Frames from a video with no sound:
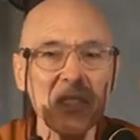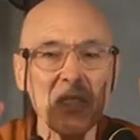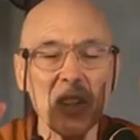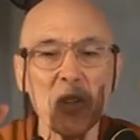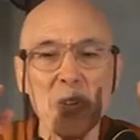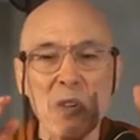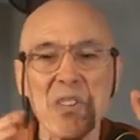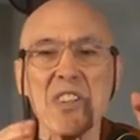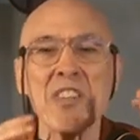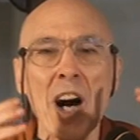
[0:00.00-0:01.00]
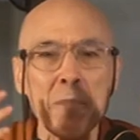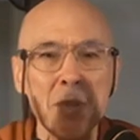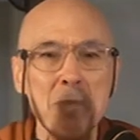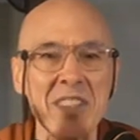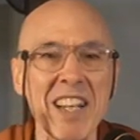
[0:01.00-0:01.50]
what are called the
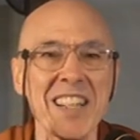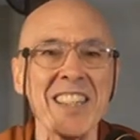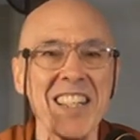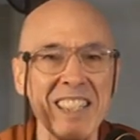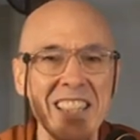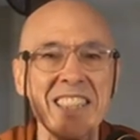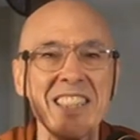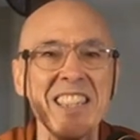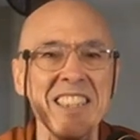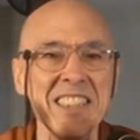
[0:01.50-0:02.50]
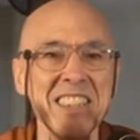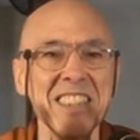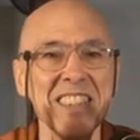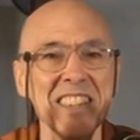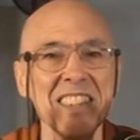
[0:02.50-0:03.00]
Dhamma protecting
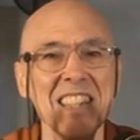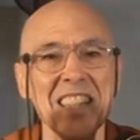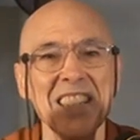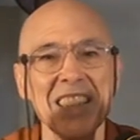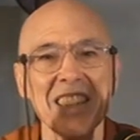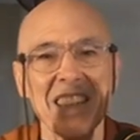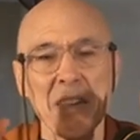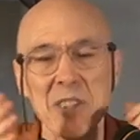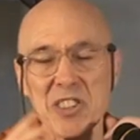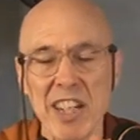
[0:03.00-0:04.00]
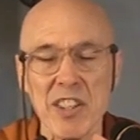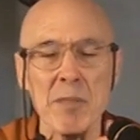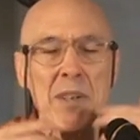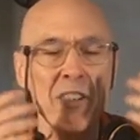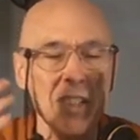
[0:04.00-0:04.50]
deities, and we share
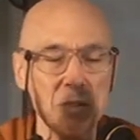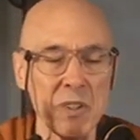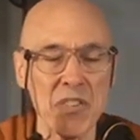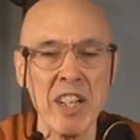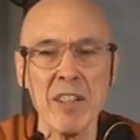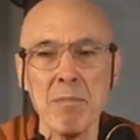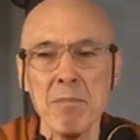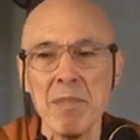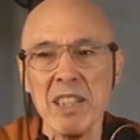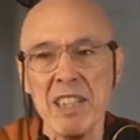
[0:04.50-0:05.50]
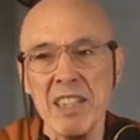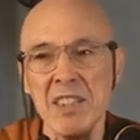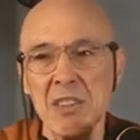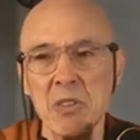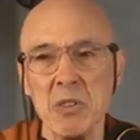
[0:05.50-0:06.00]
the merit with them.
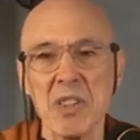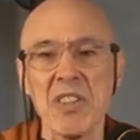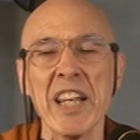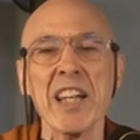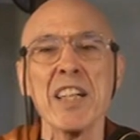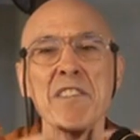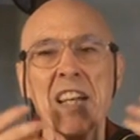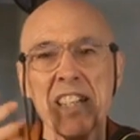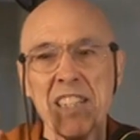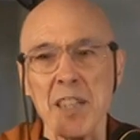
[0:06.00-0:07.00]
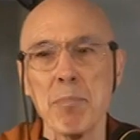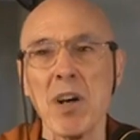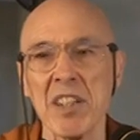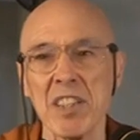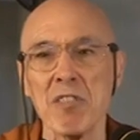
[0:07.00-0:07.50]
We could think of any
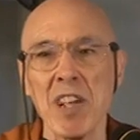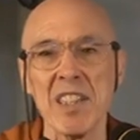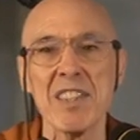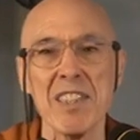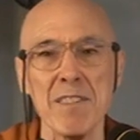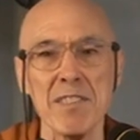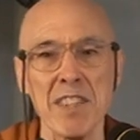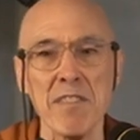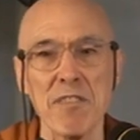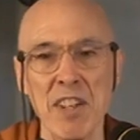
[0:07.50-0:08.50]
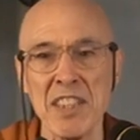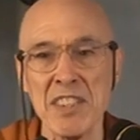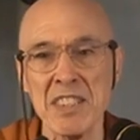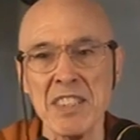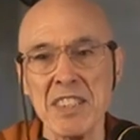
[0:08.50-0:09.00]
departed relatives and
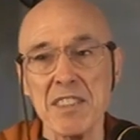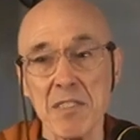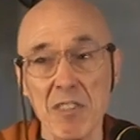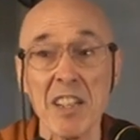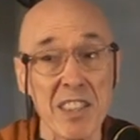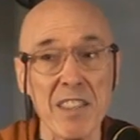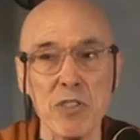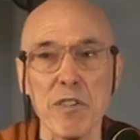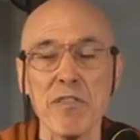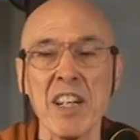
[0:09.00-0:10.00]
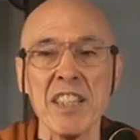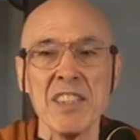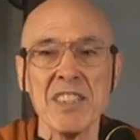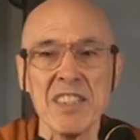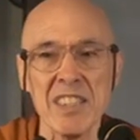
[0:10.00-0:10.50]
friends, relatives or
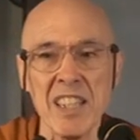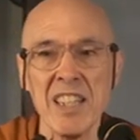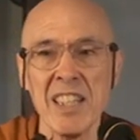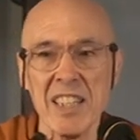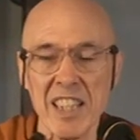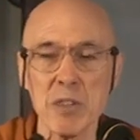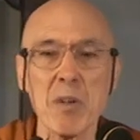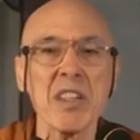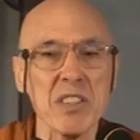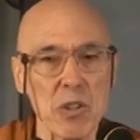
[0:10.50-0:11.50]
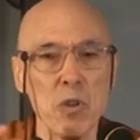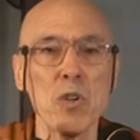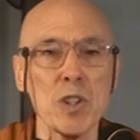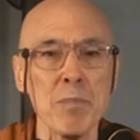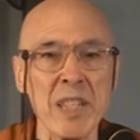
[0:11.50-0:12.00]
friends, as well as
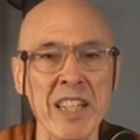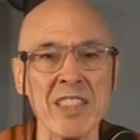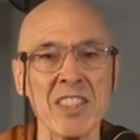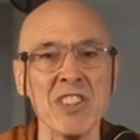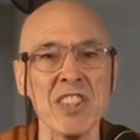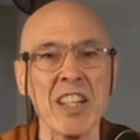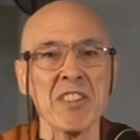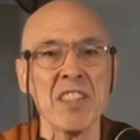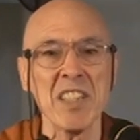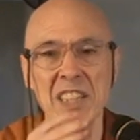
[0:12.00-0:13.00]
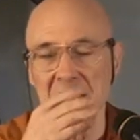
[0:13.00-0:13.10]
all beings in general.